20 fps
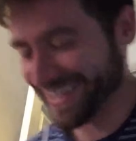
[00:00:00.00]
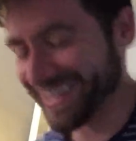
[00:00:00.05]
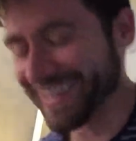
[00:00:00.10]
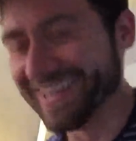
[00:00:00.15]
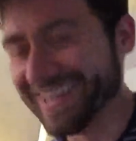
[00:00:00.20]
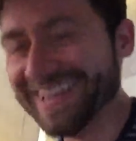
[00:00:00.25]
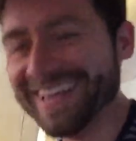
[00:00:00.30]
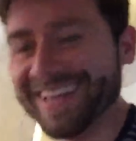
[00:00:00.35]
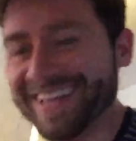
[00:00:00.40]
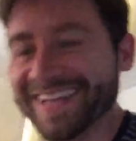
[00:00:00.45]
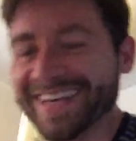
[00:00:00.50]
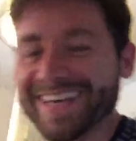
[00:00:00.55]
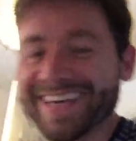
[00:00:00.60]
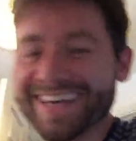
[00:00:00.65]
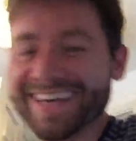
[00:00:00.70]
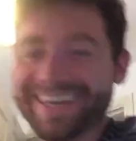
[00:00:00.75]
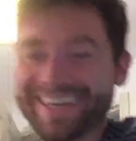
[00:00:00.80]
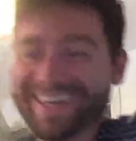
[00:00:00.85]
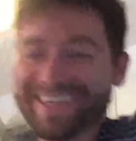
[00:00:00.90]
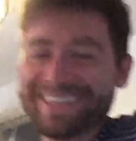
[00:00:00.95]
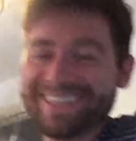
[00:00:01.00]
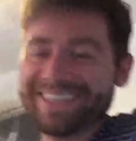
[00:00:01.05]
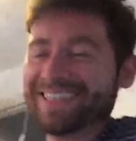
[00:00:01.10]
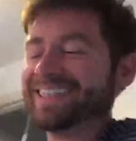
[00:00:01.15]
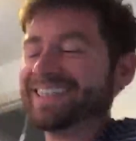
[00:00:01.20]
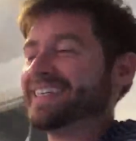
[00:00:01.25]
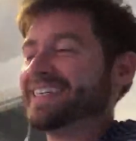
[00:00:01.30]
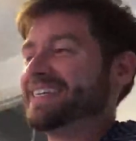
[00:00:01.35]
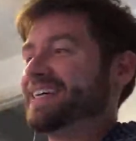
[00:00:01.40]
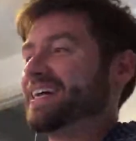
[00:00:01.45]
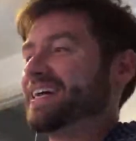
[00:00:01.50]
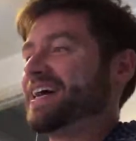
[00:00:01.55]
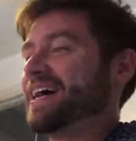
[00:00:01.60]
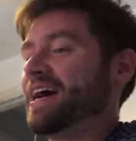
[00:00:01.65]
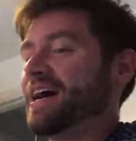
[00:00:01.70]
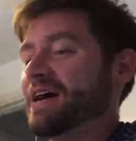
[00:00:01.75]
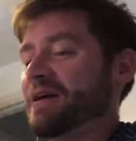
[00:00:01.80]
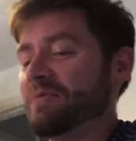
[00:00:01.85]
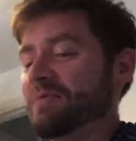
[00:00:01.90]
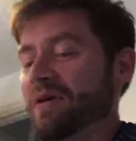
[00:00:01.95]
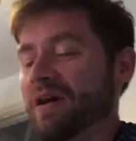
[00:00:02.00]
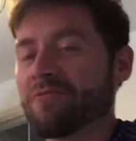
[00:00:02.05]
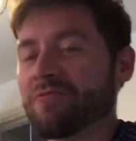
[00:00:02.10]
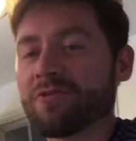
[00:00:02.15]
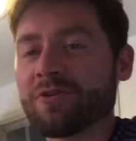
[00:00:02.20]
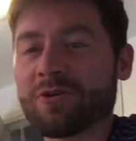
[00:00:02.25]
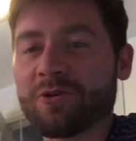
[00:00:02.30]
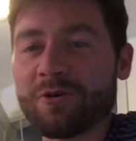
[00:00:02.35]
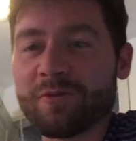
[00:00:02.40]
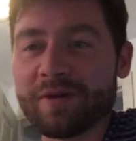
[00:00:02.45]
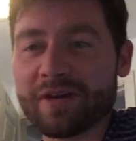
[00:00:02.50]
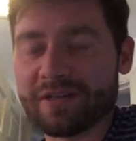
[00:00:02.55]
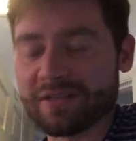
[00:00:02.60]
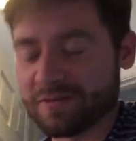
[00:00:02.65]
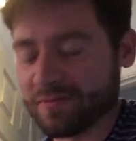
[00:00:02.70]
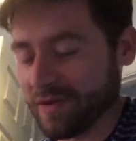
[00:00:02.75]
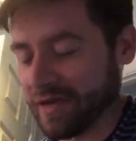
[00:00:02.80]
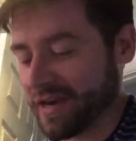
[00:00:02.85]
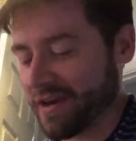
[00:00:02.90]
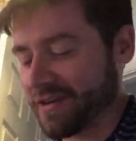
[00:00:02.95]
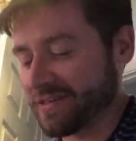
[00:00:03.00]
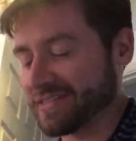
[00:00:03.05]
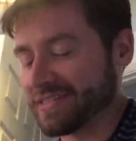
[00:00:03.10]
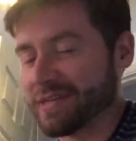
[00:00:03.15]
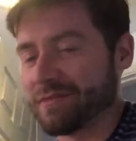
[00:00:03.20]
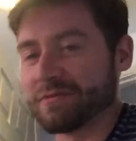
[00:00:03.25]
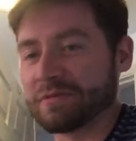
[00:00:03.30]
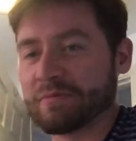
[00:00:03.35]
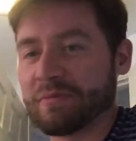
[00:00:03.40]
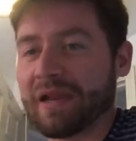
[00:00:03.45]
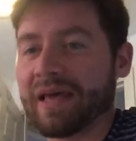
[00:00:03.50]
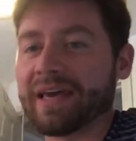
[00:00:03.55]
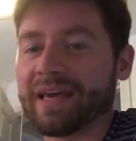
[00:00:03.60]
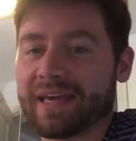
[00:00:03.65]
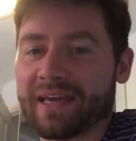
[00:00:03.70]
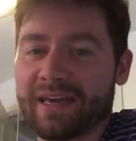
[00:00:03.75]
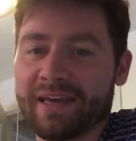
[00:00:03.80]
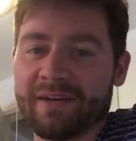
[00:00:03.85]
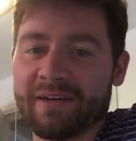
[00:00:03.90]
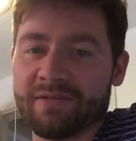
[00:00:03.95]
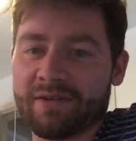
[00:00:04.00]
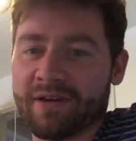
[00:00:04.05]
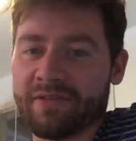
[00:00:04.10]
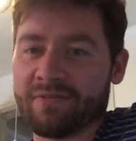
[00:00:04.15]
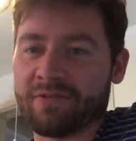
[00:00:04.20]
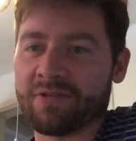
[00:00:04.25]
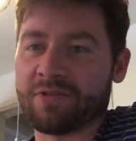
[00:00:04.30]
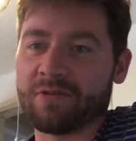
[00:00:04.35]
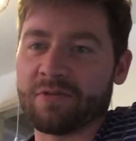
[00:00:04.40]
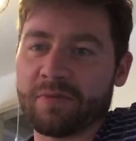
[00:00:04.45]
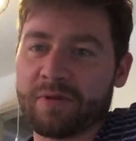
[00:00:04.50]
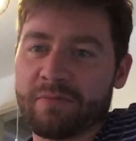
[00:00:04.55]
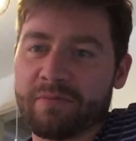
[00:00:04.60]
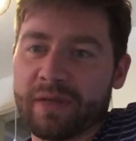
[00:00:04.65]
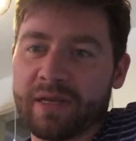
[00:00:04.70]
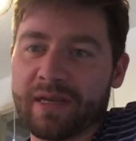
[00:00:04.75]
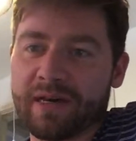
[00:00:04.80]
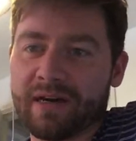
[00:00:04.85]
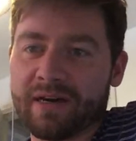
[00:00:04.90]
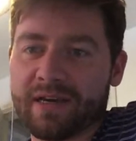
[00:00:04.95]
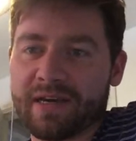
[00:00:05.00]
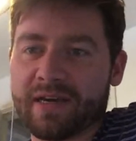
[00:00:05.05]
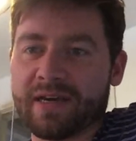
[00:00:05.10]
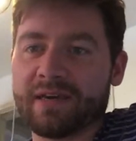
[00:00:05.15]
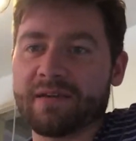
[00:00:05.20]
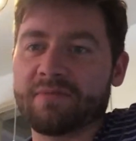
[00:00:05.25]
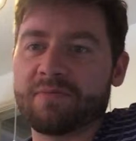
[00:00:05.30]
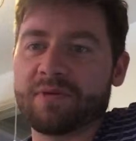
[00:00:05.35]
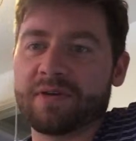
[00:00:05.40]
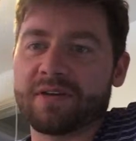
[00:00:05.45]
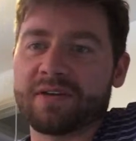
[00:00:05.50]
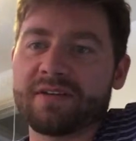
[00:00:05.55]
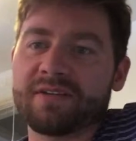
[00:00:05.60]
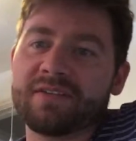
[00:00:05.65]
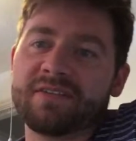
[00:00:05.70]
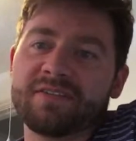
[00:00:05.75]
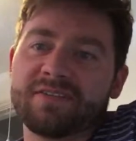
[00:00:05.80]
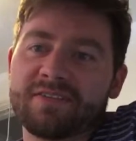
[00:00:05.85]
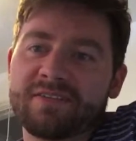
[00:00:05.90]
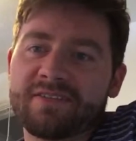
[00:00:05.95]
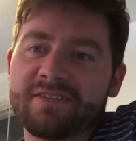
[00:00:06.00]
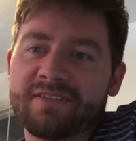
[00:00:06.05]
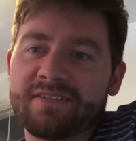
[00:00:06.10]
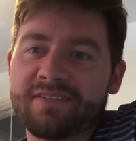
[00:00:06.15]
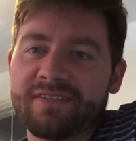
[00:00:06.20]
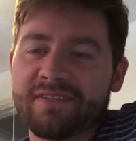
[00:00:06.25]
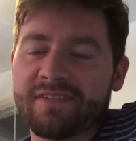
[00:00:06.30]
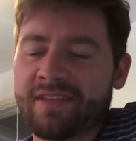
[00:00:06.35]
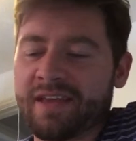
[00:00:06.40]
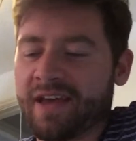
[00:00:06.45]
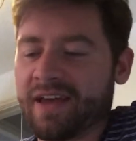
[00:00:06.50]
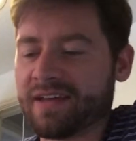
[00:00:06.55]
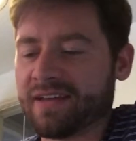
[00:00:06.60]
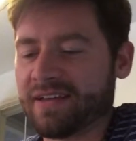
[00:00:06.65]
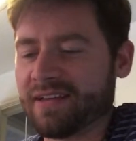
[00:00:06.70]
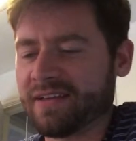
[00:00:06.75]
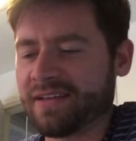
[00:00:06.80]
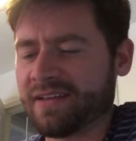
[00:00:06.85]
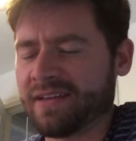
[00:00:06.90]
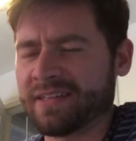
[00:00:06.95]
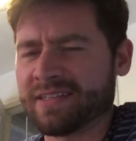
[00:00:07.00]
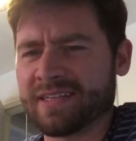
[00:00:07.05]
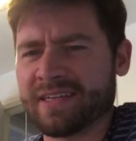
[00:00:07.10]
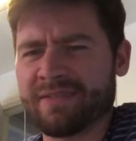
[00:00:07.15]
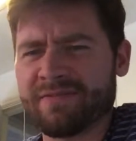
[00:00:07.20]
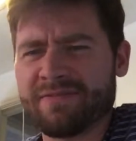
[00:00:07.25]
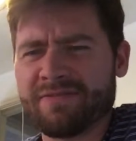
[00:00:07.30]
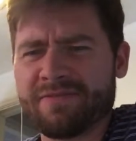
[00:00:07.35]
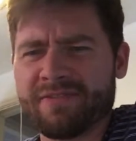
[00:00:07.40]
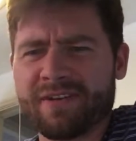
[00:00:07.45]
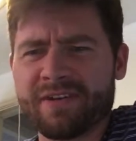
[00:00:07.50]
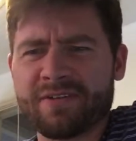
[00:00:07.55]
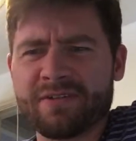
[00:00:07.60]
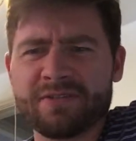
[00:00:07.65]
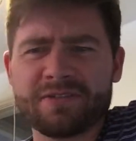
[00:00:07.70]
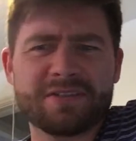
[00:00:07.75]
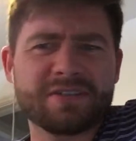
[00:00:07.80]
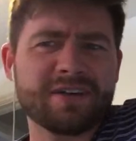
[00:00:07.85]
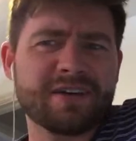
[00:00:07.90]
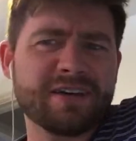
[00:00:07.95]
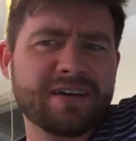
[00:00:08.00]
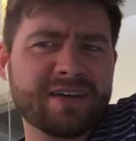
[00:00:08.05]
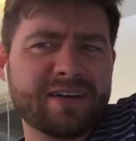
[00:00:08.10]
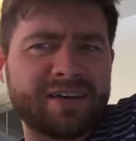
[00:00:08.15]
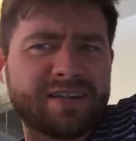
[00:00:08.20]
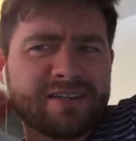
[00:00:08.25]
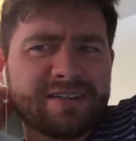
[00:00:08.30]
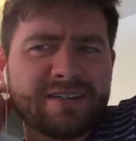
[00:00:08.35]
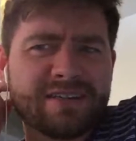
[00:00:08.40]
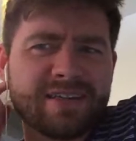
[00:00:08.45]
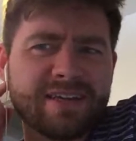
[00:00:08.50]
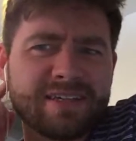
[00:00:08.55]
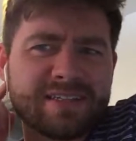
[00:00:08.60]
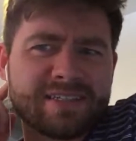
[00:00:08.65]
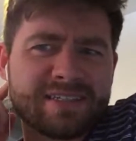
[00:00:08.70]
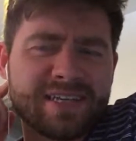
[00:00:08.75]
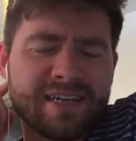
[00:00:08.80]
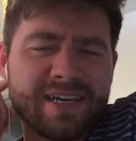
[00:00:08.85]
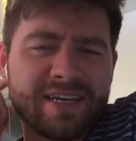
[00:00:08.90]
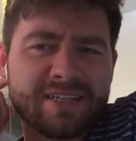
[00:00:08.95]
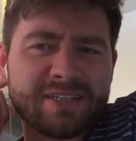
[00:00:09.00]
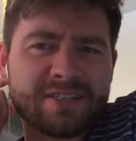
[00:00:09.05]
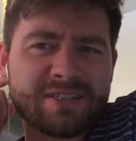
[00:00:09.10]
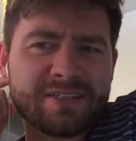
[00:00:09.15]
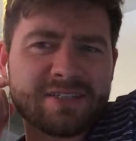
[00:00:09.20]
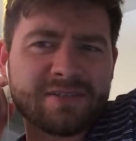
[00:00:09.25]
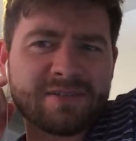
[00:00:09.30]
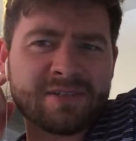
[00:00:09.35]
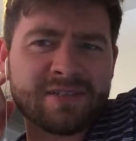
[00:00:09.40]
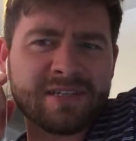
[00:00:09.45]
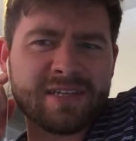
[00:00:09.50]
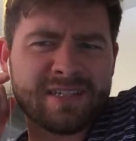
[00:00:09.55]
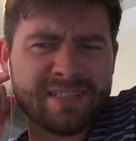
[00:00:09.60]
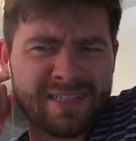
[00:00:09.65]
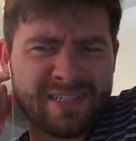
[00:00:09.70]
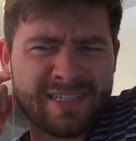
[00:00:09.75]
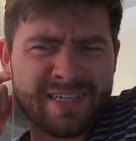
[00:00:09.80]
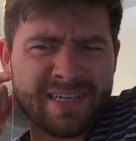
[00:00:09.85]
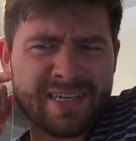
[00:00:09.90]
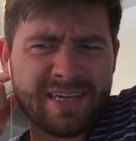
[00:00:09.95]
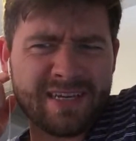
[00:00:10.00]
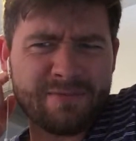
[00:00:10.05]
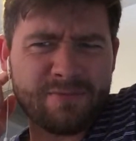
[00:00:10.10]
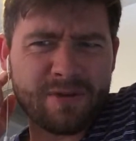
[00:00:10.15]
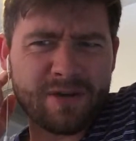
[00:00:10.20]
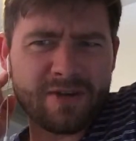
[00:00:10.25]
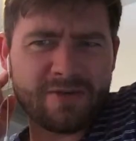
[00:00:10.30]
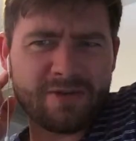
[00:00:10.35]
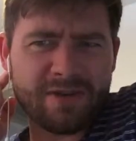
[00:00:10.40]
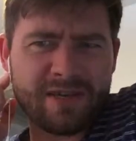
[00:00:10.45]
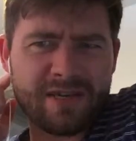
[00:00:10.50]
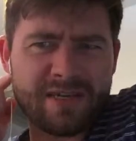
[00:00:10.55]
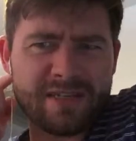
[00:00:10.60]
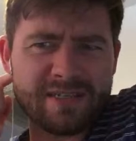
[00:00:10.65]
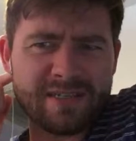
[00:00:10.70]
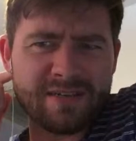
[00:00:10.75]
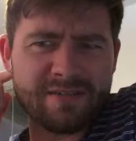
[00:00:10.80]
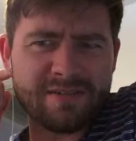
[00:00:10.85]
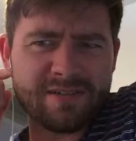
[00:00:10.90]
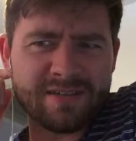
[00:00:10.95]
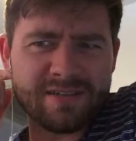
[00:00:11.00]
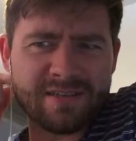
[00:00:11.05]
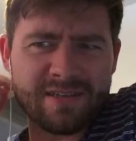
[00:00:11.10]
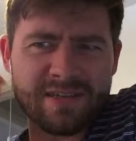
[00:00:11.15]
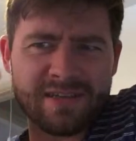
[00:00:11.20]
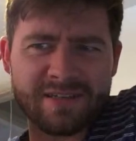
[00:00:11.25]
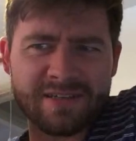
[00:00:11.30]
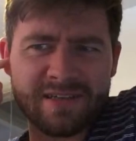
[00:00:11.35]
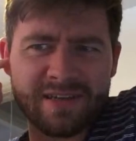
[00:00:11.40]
Get in here. Everyone called me because my character's name was Blake. Everyone called me Balake because that is it. Funny or Die did that sketch. It's Keegan Michael Key, isn't it? He does that.